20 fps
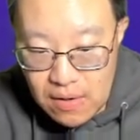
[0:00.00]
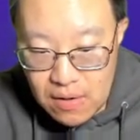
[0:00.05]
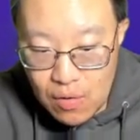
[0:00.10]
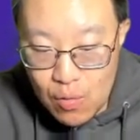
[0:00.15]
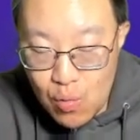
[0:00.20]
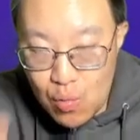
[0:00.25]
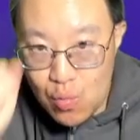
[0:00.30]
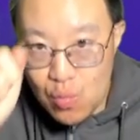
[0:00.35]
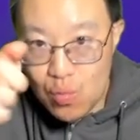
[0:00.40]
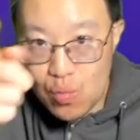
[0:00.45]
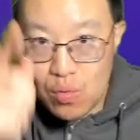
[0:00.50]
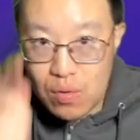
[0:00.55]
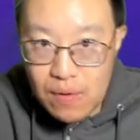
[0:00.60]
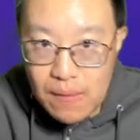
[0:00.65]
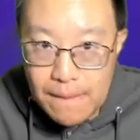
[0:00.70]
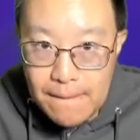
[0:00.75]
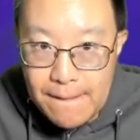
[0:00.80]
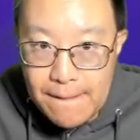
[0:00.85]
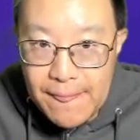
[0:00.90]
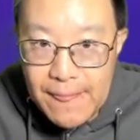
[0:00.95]
Ooh,
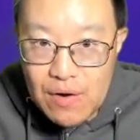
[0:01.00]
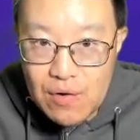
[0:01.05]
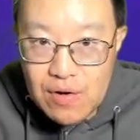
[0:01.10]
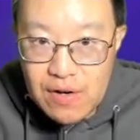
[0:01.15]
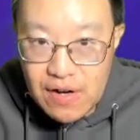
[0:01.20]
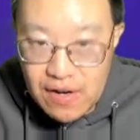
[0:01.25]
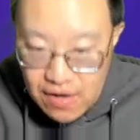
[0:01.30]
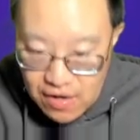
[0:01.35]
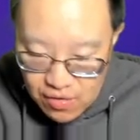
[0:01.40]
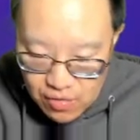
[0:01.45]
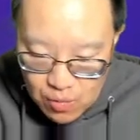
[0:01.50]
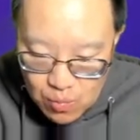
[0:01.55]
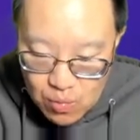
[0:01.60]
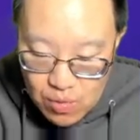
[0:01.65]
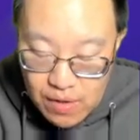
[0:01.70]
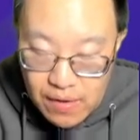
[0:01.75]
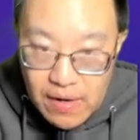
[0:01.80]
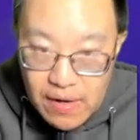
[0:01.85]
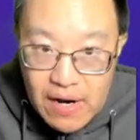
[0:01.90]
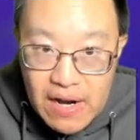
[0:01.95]
there is another one.
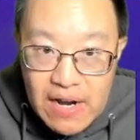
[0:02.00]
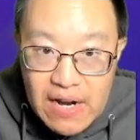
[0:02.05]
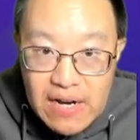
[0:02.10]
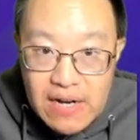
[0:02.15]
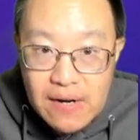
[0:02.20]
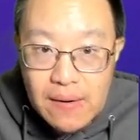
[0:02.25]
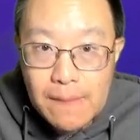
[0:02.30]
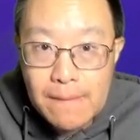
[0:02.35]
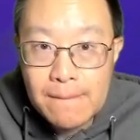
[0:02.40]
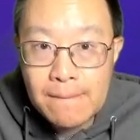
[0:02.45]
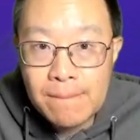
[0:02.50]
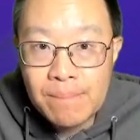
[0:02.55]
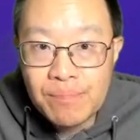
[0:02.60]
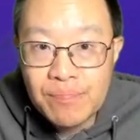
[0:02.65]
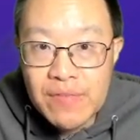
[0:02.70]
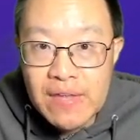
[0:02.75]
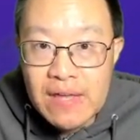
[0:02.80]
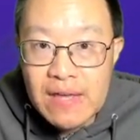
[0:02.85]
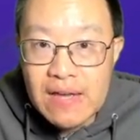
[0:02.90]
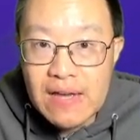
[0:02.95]
Hey,
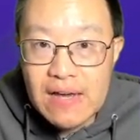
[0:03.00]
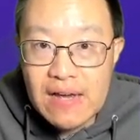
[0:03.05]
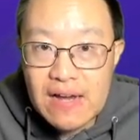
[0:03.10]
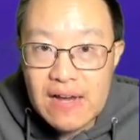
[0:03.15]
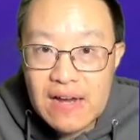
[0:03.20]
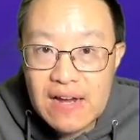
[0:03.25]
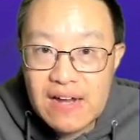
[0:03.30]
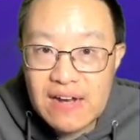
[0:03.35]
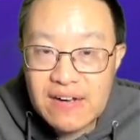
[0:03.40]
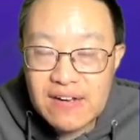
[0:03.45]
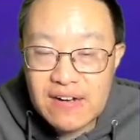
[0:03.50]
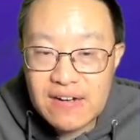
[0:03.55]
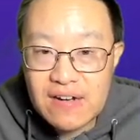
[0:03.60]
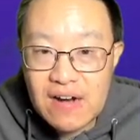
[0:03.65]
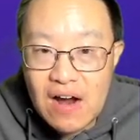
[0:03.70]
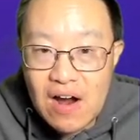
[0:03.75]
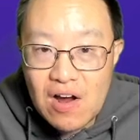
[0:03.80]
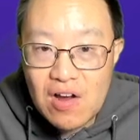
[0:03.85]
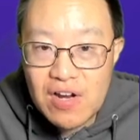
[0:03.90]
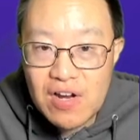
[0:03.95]
is a
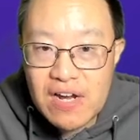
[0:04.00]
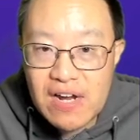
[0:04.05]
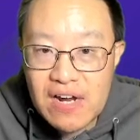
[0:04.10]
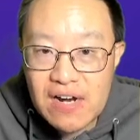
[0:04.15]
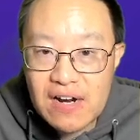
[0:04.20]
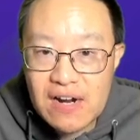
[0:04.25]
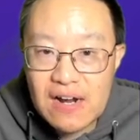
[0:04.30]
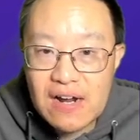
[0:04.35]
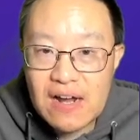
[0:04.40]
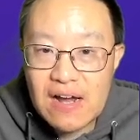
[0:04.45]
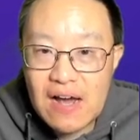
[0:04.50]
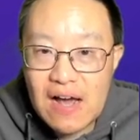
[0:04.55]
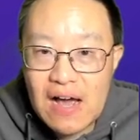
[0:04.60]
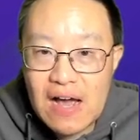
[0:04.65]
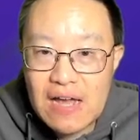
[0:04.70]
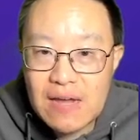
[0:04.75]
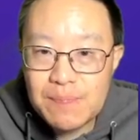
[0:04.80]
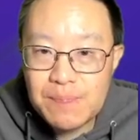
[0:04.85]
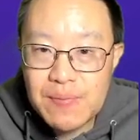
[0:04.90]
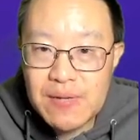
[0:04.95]
target
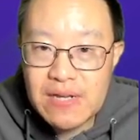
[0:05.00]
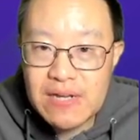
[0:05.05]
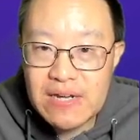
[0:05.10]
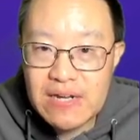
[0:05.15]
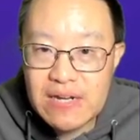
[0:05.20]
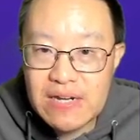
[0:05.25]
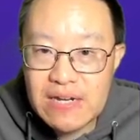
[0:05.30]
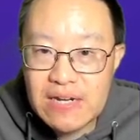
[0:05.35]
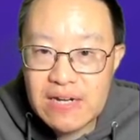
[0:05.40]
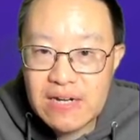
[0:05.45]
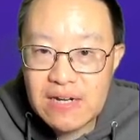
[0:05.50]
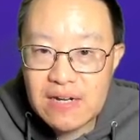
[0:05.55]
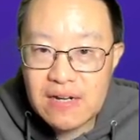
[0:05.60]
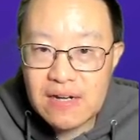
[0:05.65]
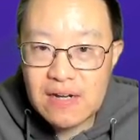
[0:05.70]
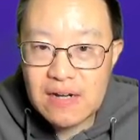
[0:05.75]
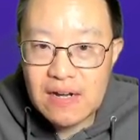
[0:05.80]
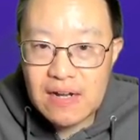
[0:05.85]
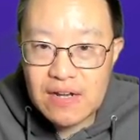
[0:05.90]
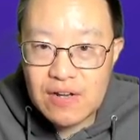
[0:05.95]
IP
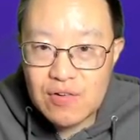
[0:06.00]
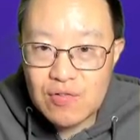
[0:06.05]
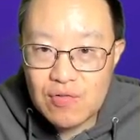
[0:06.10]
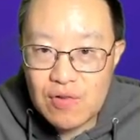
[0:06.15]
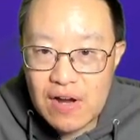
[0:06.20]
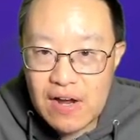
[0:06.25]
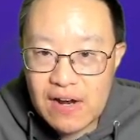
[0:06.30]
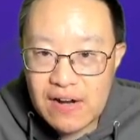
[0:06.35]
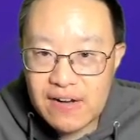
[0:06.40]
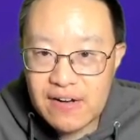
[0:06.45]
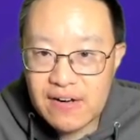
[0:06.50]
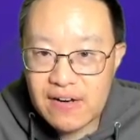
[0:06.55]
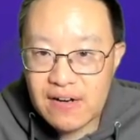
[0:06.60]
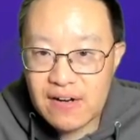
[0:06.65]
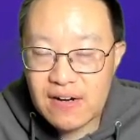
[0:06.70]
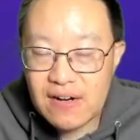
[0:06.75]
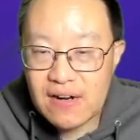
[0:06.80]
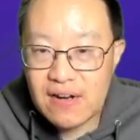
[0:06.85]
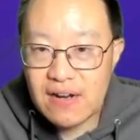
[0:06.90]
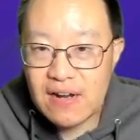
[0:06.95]
address,
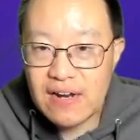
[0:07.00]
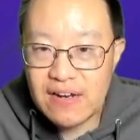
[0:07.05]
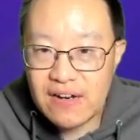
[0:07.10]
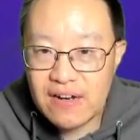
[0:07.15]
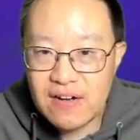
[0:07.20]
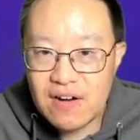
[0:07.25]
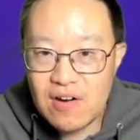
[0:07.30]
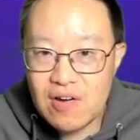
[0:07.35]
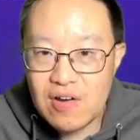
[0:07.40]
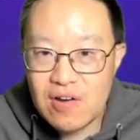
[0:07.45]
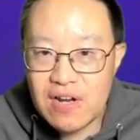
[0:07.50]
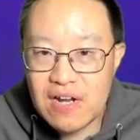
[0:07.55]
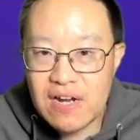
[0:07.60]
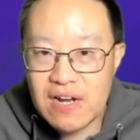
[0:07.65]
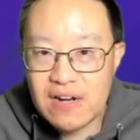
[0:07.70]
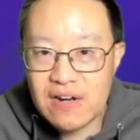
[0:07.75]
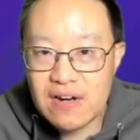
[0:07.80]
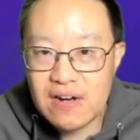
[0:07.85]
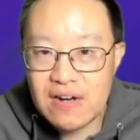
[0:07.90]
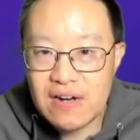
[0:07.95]
is a
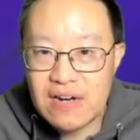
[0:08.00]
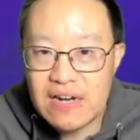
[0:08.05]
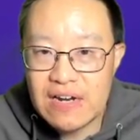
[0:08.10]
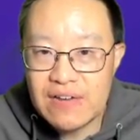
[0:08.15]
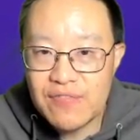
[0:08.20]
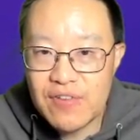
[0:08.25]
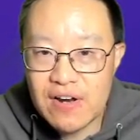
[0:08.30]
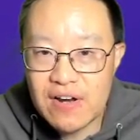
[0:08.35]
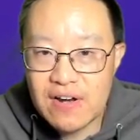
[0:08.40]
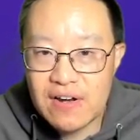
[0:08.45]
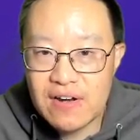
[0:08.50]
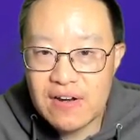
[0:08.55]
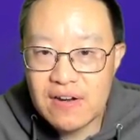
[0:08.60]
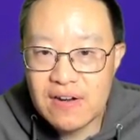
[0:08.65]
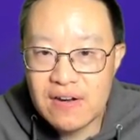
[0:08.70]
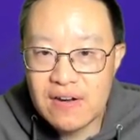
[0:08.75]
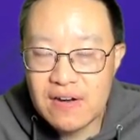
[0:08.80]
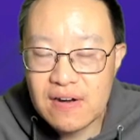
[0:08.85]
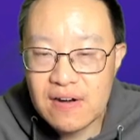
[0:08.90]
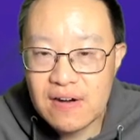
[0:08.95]
target even
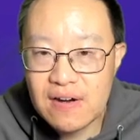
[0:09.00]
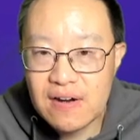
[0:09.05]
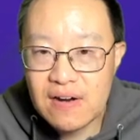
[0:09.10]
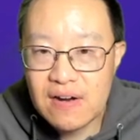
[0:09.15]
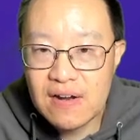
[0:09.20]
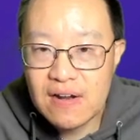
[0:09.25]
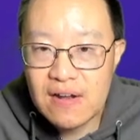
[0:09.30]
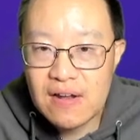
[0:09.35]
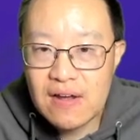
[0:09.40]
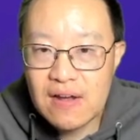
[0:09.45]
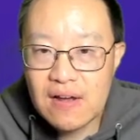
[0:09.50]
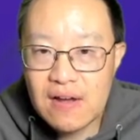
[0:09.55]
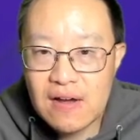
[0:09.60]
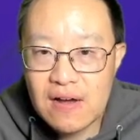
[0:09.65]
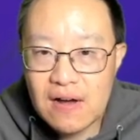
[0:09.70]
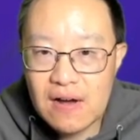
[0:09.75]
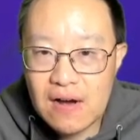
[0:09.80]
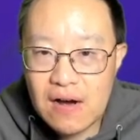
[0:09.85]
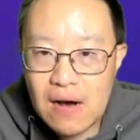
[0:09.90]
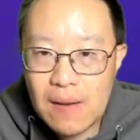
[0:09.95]

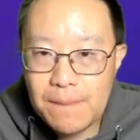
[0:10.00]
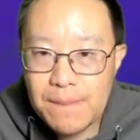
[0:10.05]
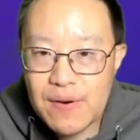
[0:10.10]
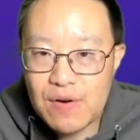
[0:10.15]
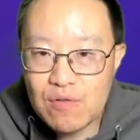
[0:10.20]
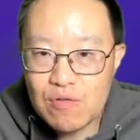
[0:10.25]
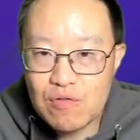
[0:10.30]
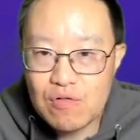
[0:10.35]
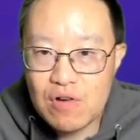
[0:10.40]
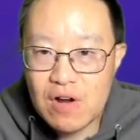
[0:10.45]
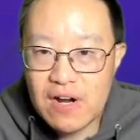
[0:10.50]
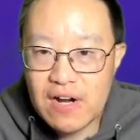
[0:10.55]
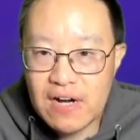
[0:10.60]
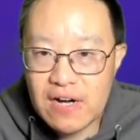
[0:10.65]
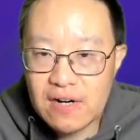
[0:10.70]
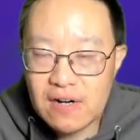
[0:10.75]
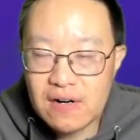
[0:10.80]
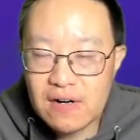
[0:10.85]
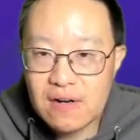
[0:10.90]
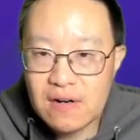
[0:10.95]
up and running?
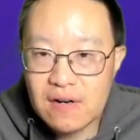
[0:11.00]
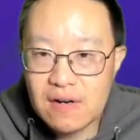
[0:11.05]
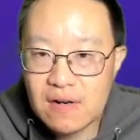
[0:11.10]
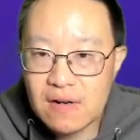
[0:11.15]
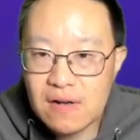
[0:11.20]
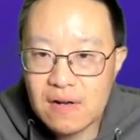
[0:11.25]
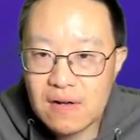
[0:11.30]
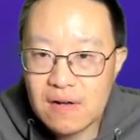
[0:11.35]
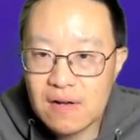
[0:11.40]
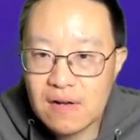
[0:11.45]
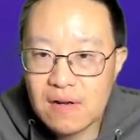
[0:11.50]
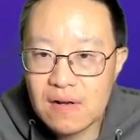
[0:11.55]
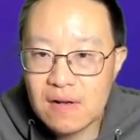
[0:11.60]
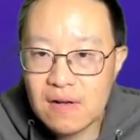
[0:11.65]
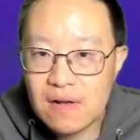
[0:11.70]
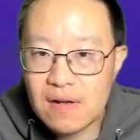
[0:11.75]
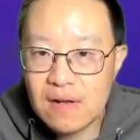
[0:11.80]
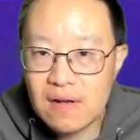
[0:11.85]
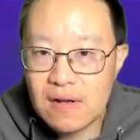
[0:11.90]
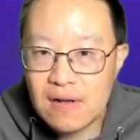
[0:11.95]

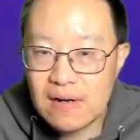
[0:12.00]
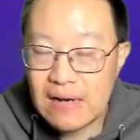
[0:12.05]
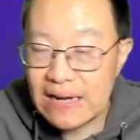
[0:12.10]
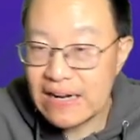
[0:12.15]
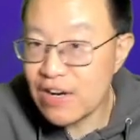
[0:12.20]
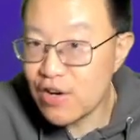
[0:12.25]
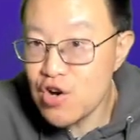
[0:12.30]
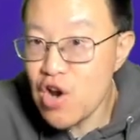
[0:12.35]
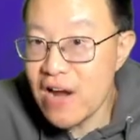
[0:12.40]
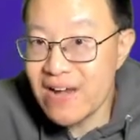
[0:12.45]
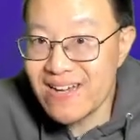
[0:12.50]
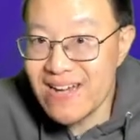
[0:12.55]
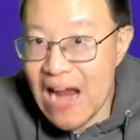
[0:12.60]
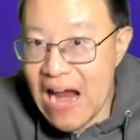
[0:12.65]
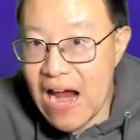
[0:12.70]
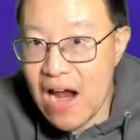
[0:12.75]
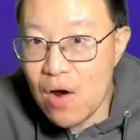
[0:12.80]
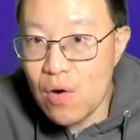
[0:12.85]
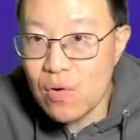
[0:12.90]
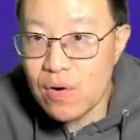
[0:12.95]
Like it's not
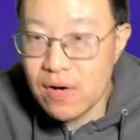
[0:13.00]
down.